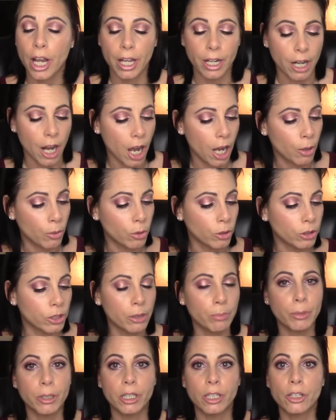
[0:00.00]
and I will
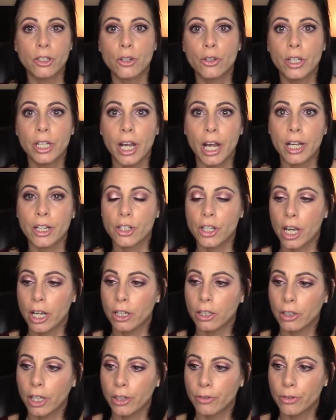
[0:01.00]
dip it into the
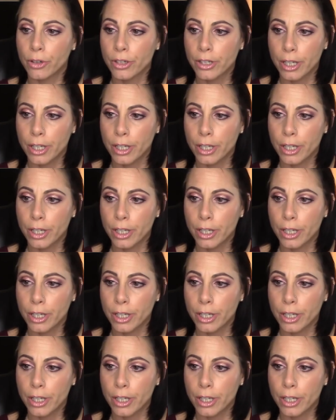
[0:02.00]
eyeshadow like for